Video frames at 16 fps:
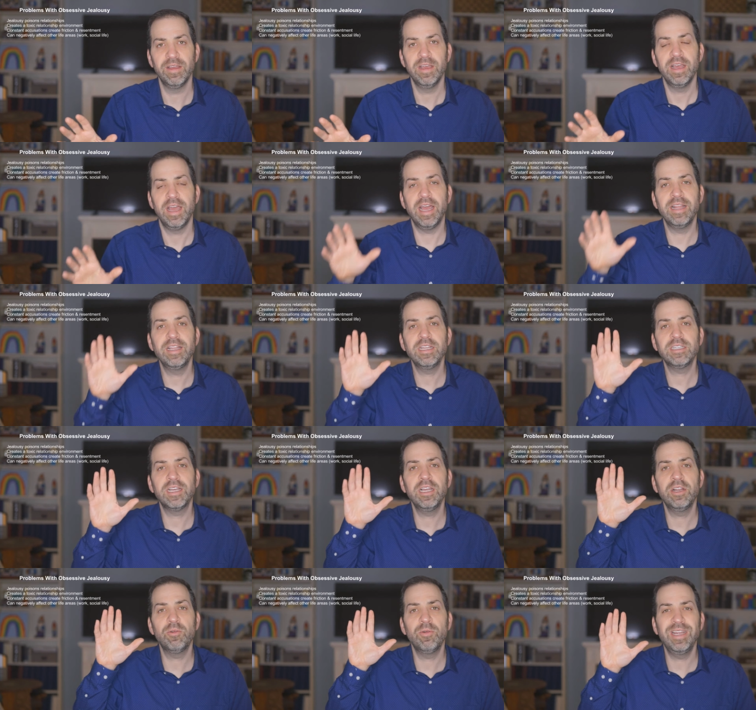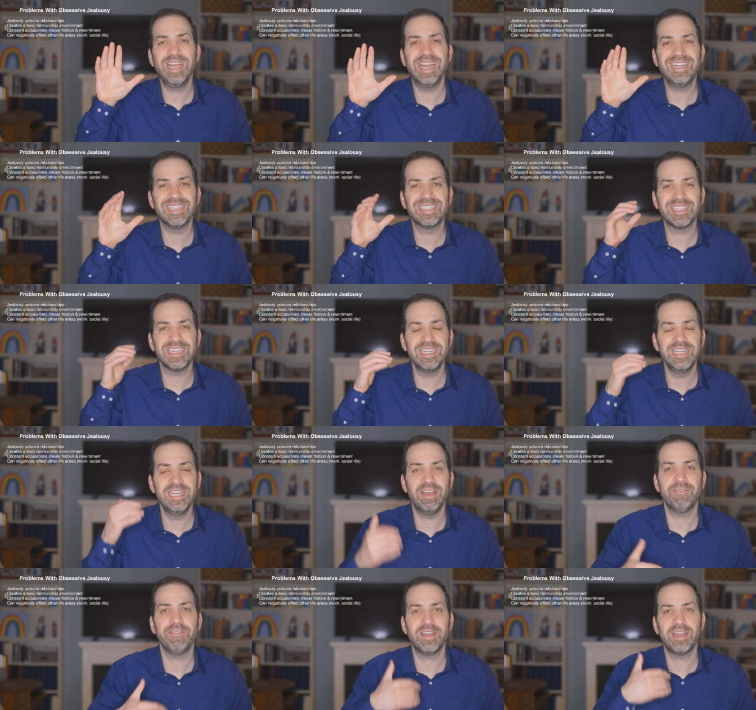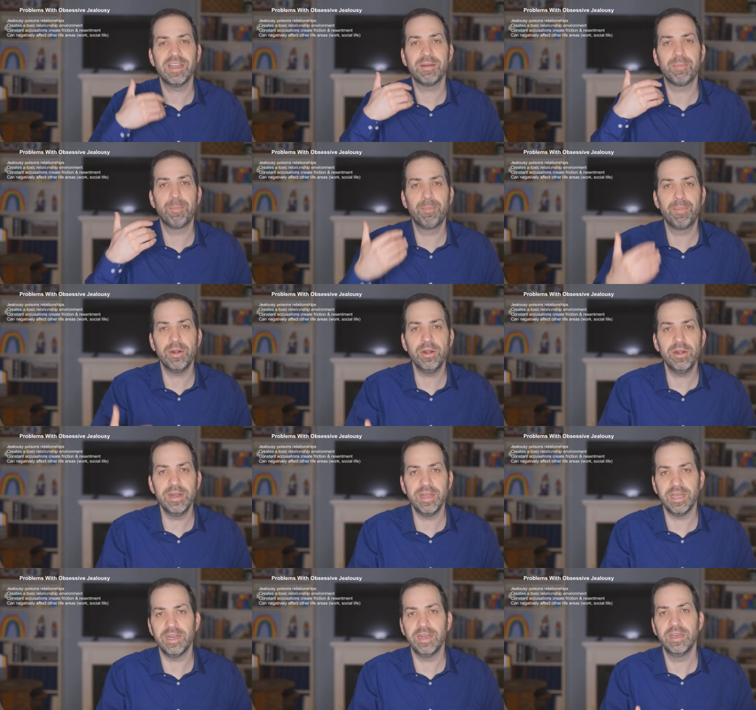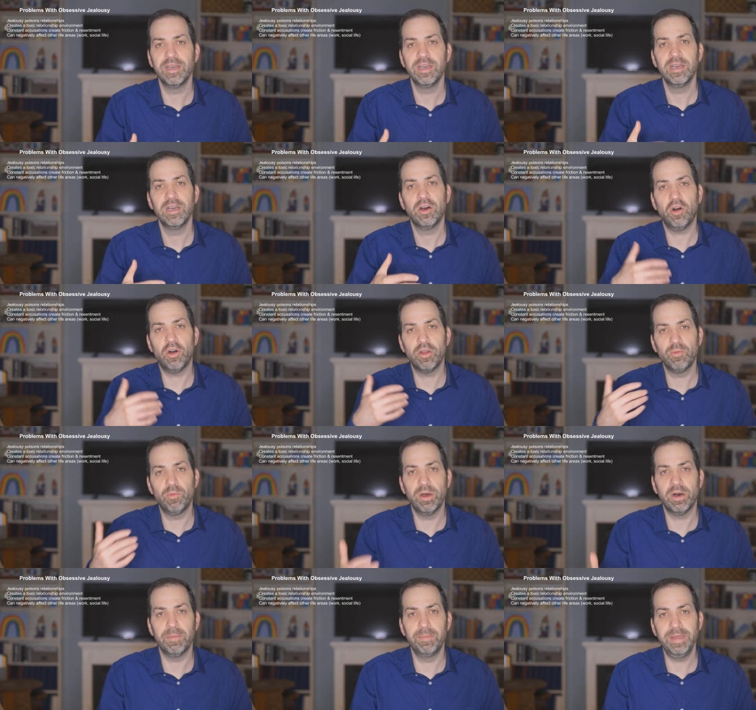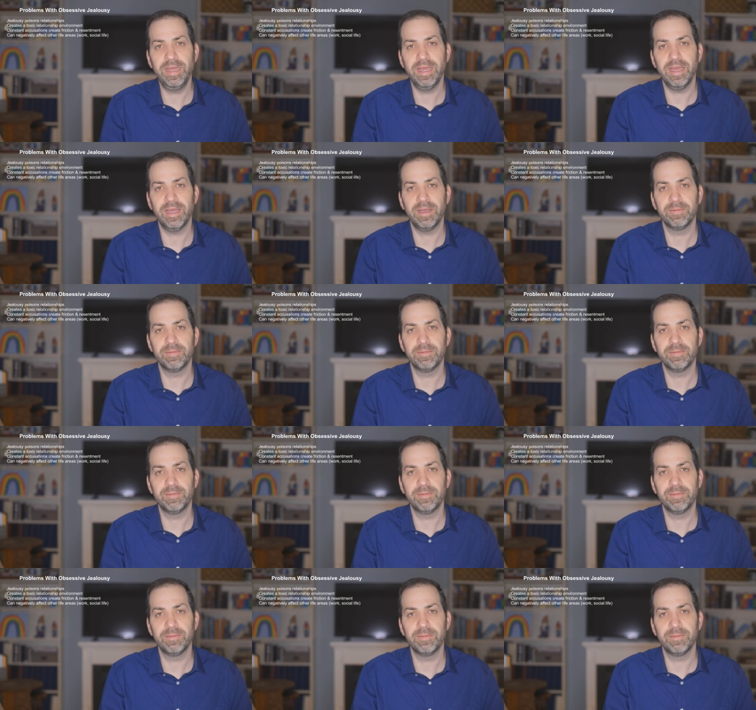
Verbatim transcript: and this can create a significant burden on well being.